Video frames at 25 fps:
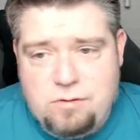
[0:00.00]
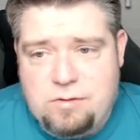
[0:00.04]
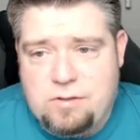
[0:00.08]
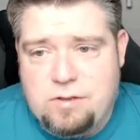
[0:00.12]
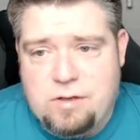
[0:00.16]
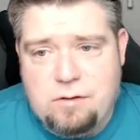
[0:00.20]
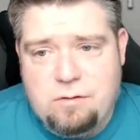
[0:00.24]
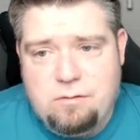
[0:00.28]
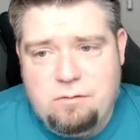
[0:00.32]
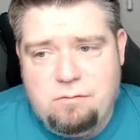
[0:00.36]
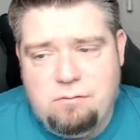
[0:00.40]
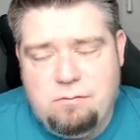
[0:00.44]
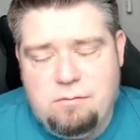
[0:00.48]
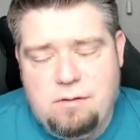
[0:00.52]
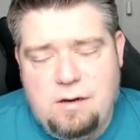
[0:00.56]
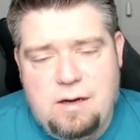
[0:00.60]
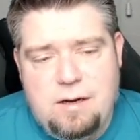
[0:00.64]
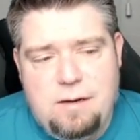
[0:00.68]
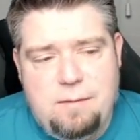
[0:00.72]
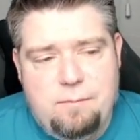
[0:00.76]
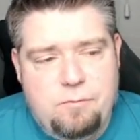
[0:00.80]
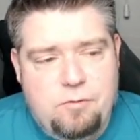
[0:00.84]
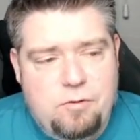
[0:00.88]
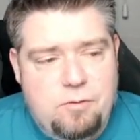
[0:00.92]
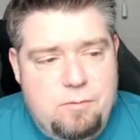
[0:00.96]
So
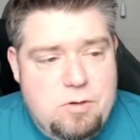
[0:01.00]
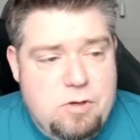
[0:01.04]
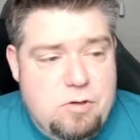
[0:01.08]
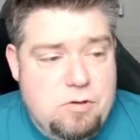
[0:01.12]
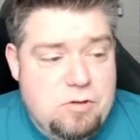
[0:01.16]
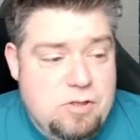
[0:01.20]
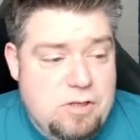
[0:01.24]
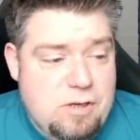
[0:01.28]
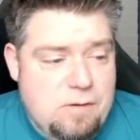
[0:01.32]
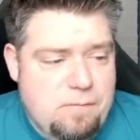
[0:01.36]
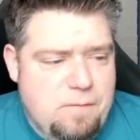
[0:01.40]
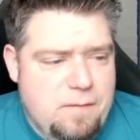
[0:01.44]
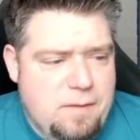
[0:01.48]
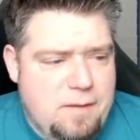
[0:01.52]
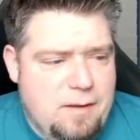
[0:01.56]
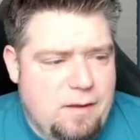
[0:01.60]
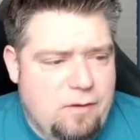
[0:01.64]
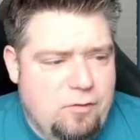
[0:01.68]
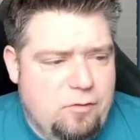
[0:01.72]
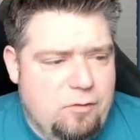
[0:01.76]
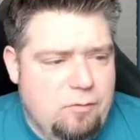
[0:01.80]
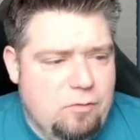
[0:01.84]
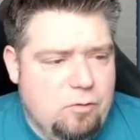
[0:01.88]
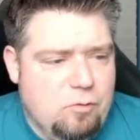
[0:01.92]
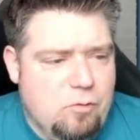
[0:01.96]
some new stuff in
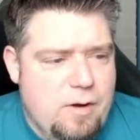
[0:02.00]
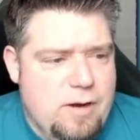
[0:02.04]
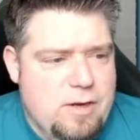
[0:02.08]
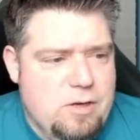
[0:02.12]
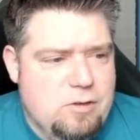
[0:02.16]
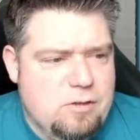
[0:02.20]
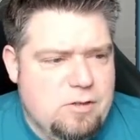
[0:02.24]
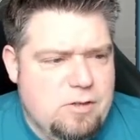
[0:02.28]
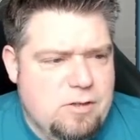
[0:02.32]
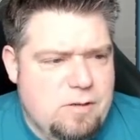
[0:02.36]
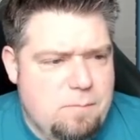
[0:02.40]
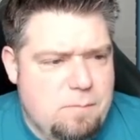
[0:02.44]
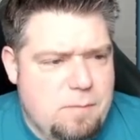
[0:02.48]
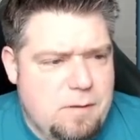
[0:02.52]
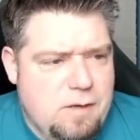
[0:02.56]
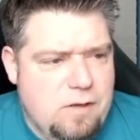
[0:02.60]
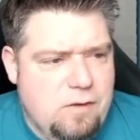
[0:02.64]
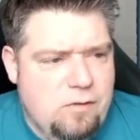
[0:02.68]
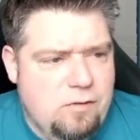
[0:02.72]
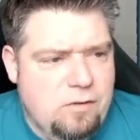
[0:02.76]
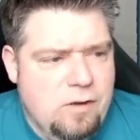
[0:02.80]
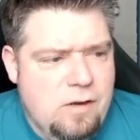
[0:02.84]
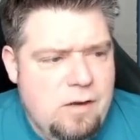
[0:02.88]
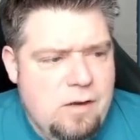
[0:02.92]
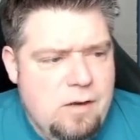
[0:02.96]
there. So it's quite interesting
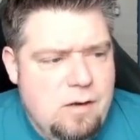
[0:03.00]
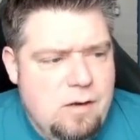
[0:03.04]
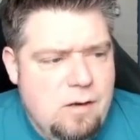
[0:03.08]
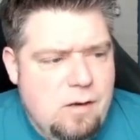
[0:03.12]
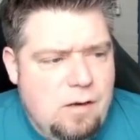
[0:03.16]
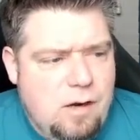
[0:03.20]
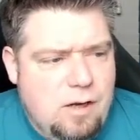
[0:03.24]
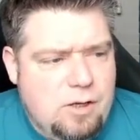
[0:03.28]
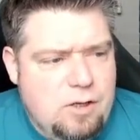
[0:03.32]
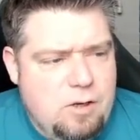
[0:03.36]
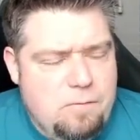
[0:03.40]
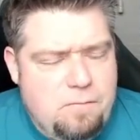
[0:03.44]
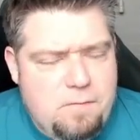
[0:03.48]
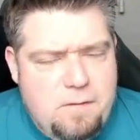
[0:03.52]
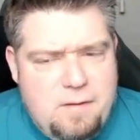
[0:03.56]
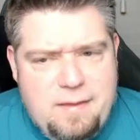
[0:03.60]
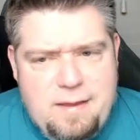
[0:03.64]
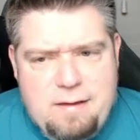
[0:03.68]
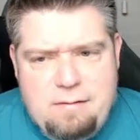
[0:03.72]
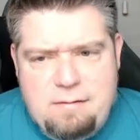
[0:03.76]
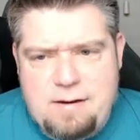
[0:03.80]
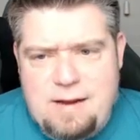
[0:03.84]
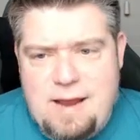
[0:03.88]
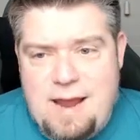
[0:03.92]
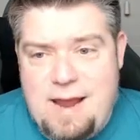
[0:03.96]
because I don't think
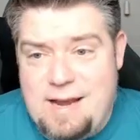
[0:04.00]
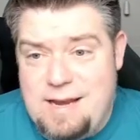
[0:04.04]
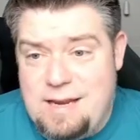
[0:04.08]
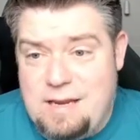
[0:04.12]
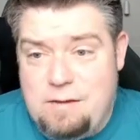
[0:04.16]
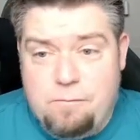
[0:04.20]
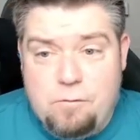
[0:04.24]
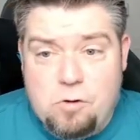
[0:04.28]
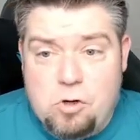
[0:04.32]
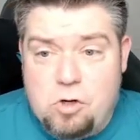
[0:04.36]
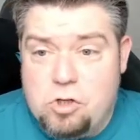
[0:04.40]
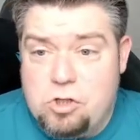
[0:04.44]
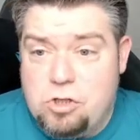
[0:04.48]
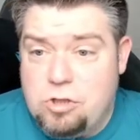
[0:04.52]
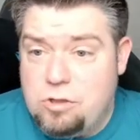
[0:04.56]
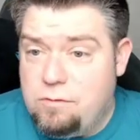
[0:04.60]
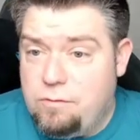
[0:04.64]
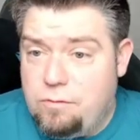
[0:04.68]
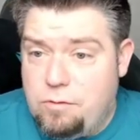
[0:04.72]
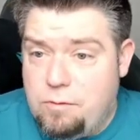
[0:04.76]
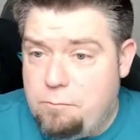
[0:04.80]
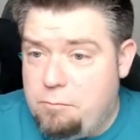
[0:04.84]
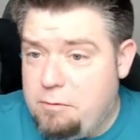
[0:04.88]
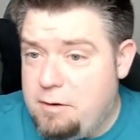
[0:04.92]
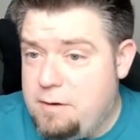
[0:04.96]
they're in any version
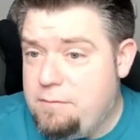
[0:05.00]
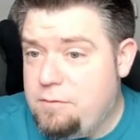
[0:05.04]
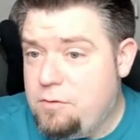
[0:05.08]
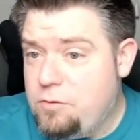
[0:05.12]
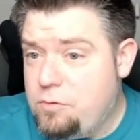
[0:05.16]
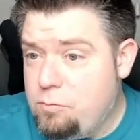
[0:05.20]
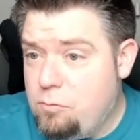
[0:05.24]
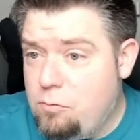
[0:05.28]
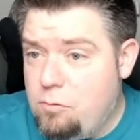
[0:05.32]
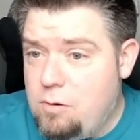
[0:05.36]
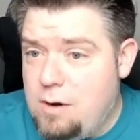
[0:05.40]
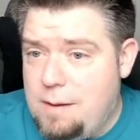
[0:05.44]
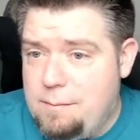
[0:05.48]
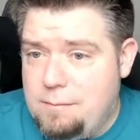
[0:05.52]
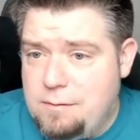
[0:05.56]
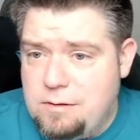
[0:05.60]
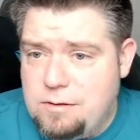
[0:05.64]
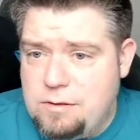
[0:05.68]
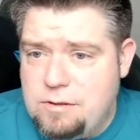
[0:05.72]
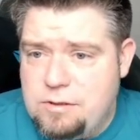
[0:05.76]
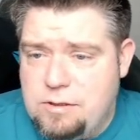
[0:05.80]
of the previous Warhammer.